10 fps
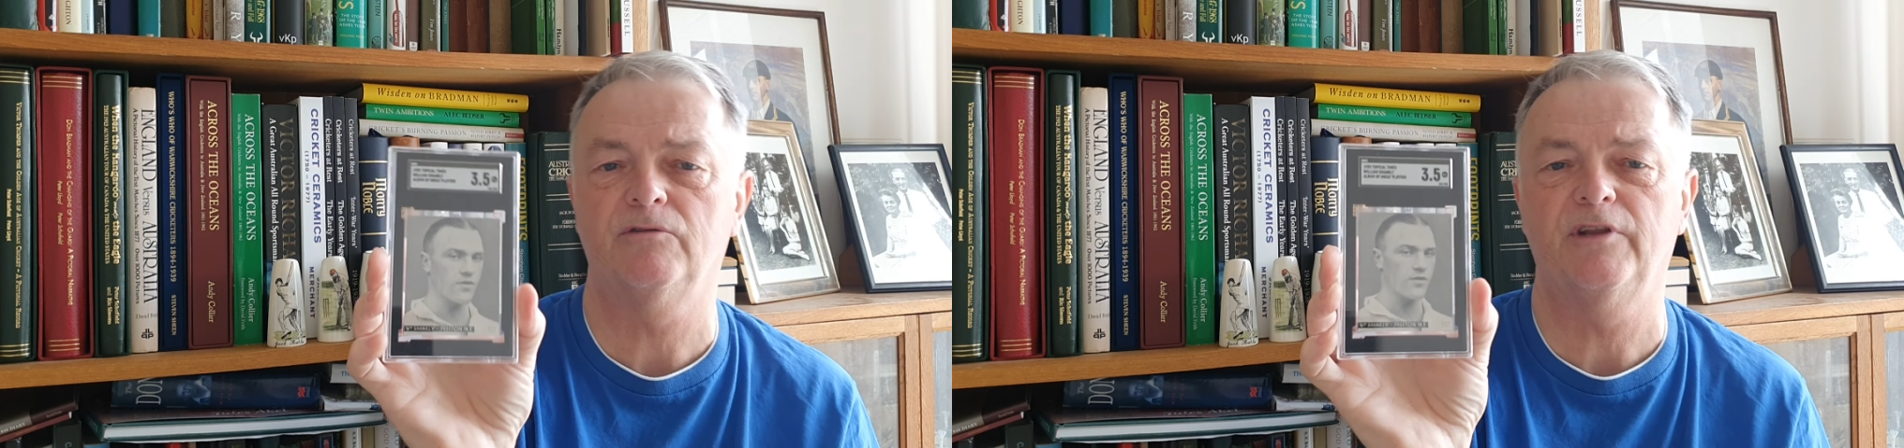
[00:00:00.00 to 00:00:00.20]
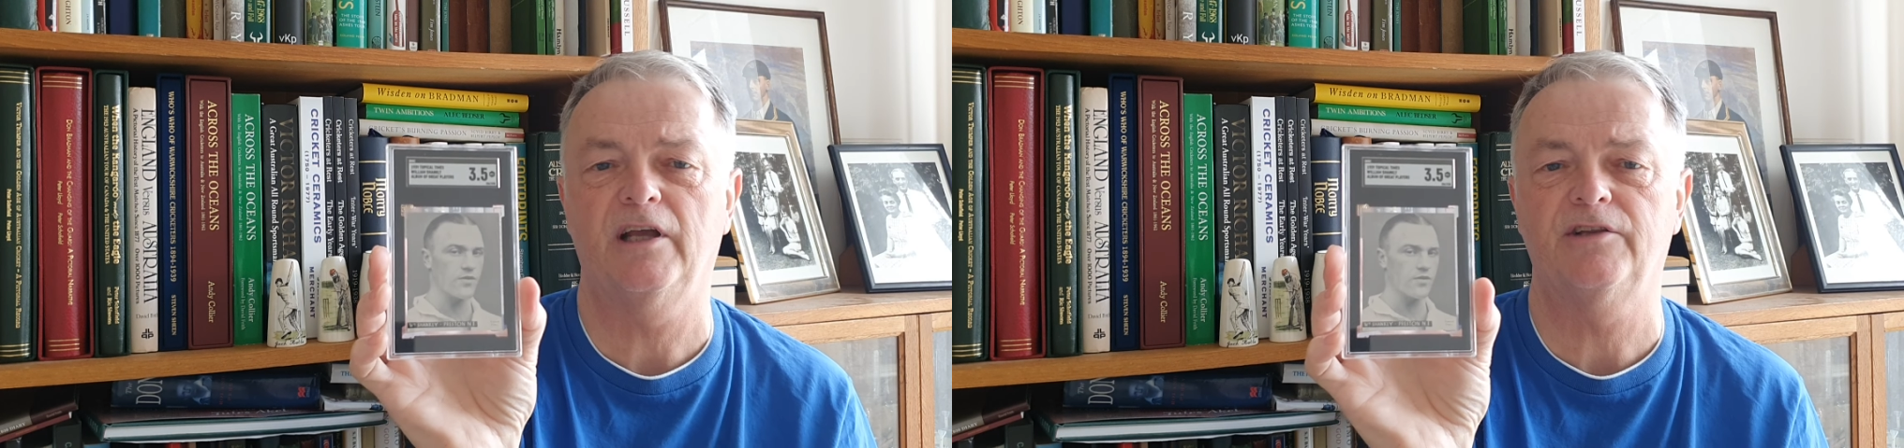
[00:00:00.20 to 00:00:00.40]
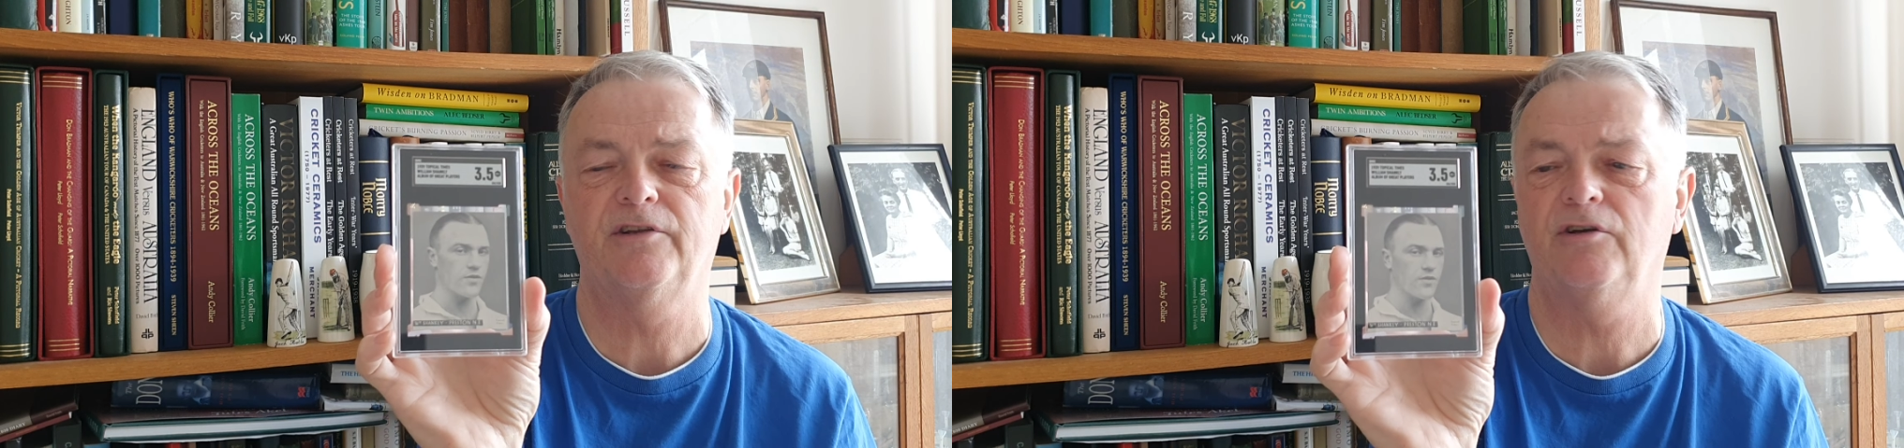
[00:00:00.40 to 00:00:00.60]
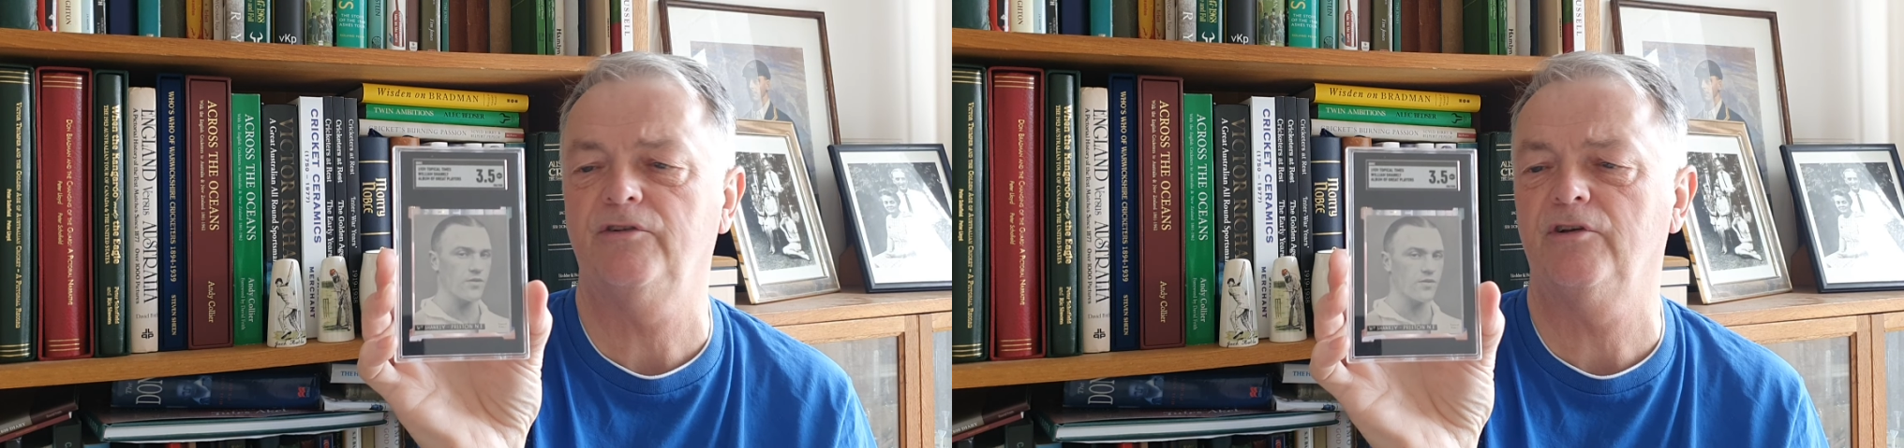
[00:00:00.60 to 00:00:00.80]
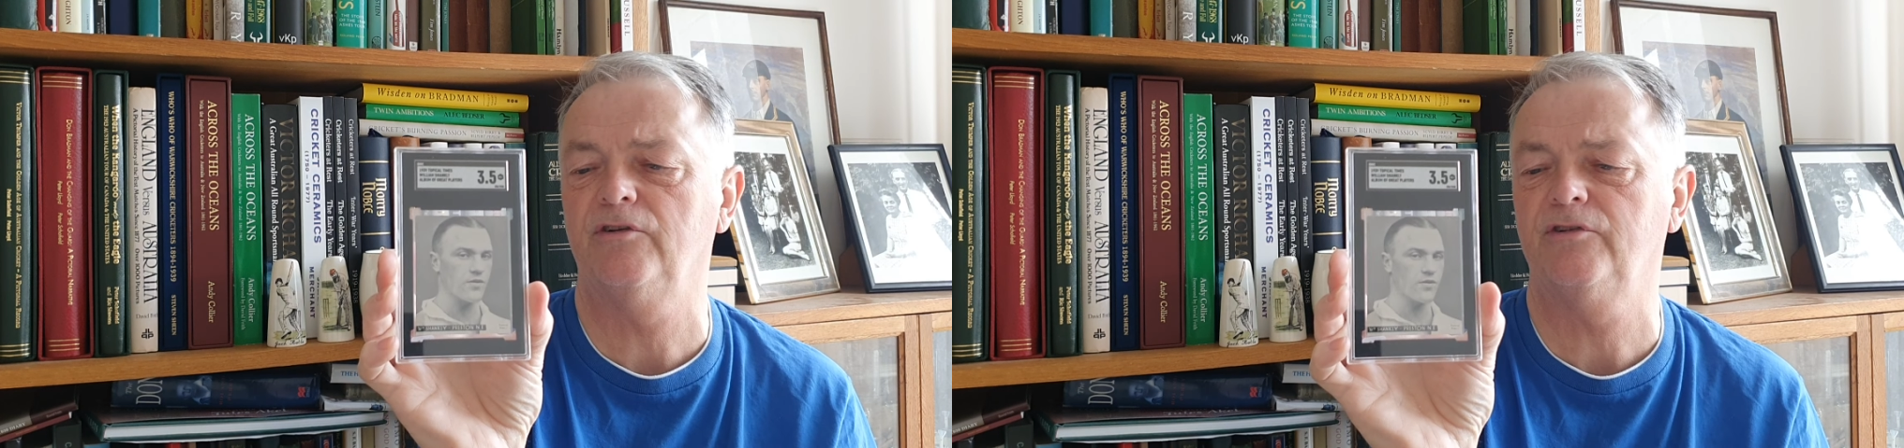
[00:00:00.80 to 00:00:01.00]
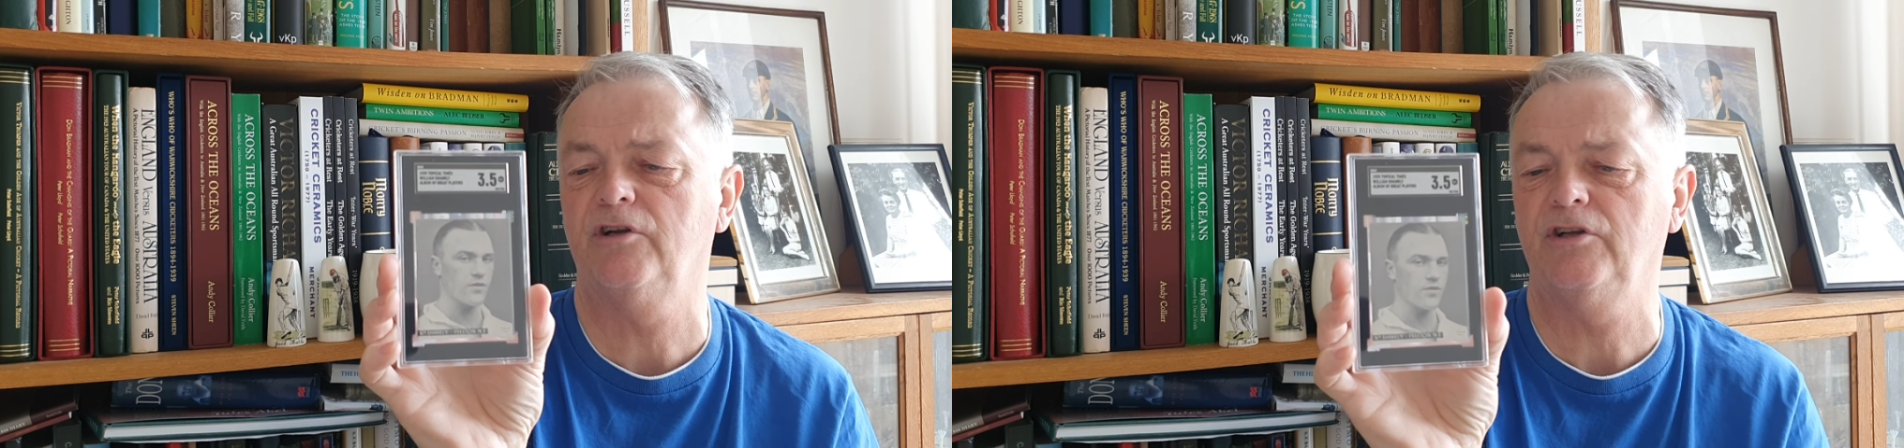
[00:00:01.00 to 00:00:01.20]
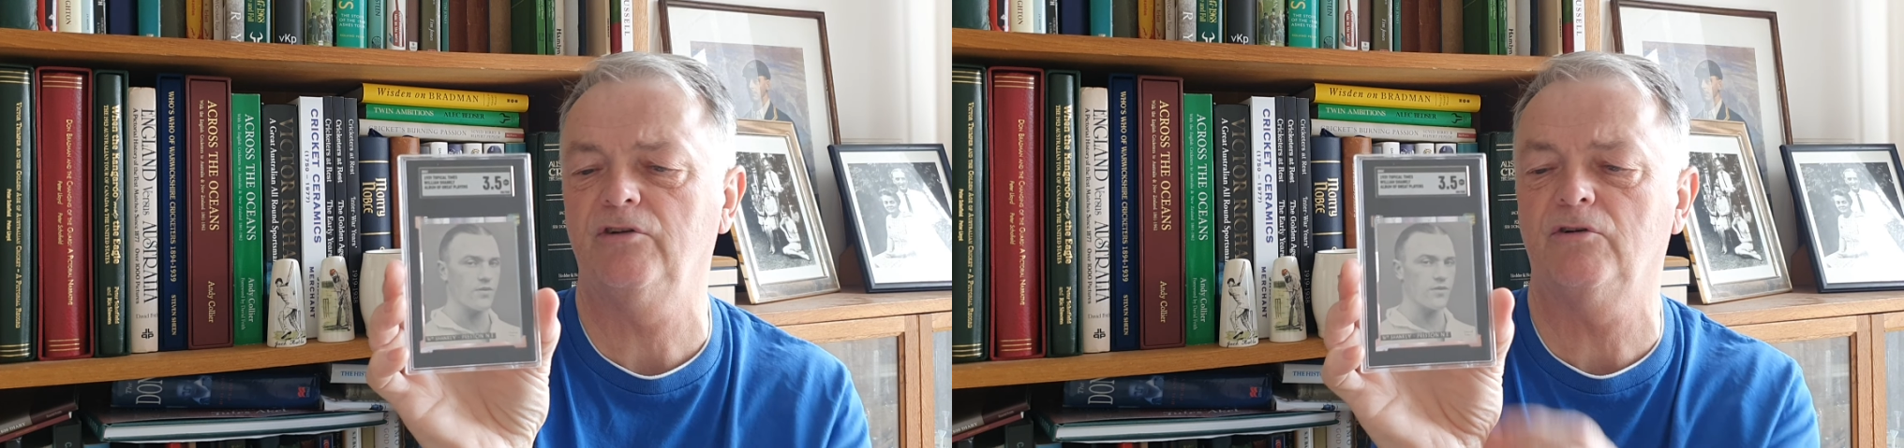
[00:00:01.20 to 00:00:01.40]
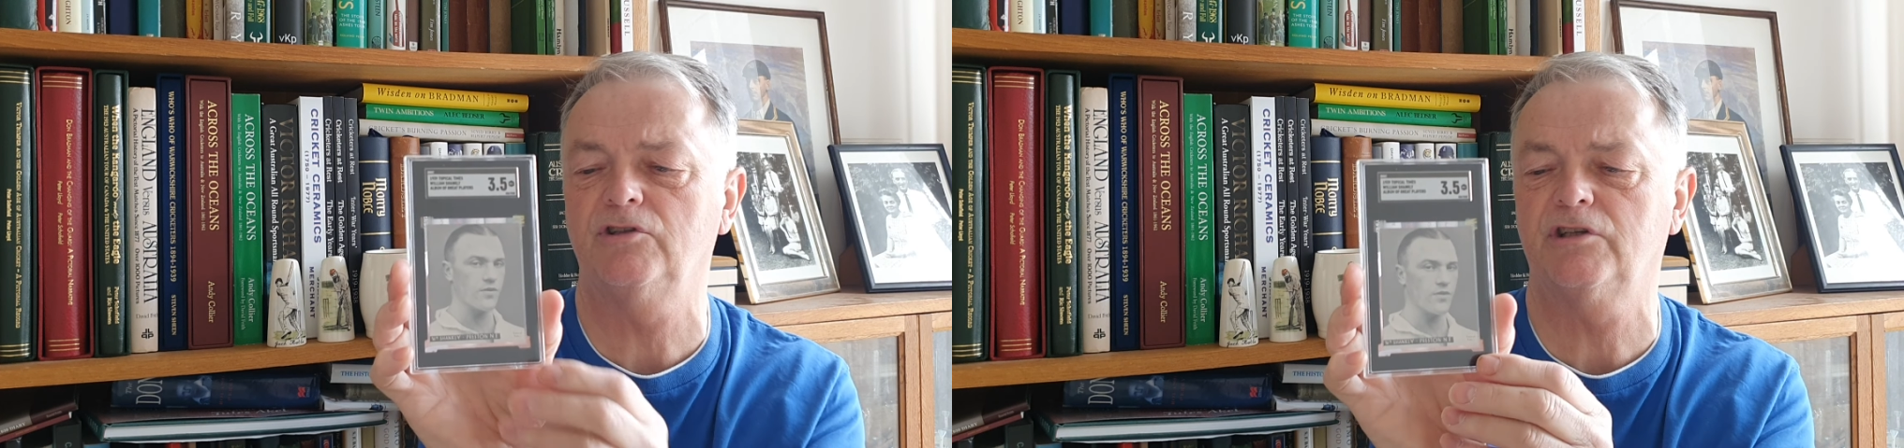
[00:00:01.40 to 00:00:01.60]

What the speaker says: there 39,